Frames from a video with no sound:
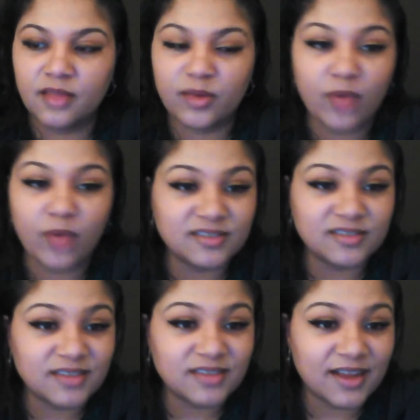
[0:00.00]
like
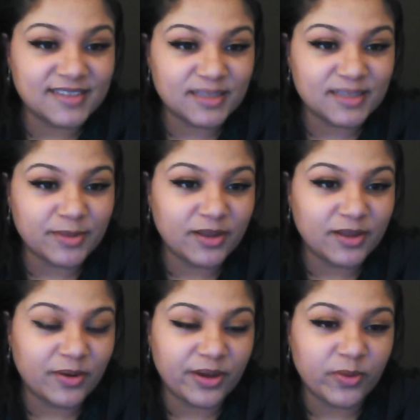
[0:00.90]
exercise has been
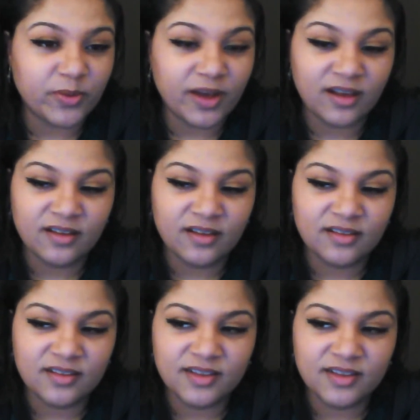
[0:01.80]
going
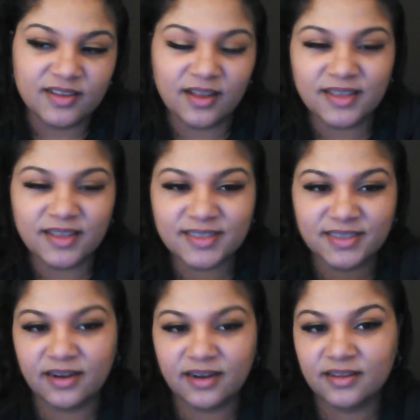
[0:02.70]
well. Not
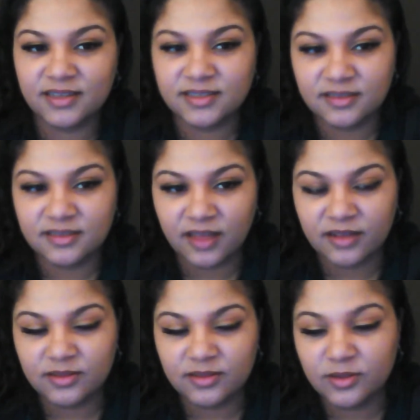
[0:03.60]
necessarily to
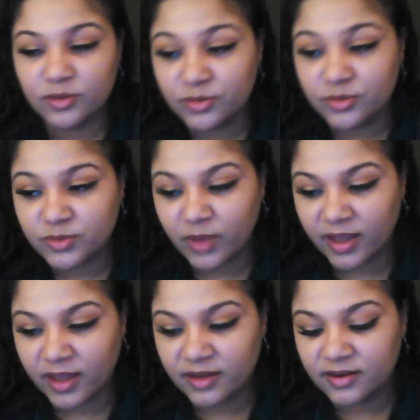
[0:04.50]
like lose
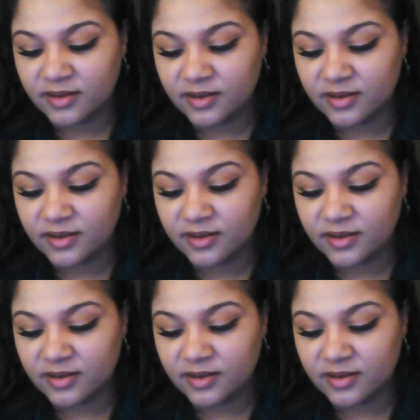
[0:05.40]
weight.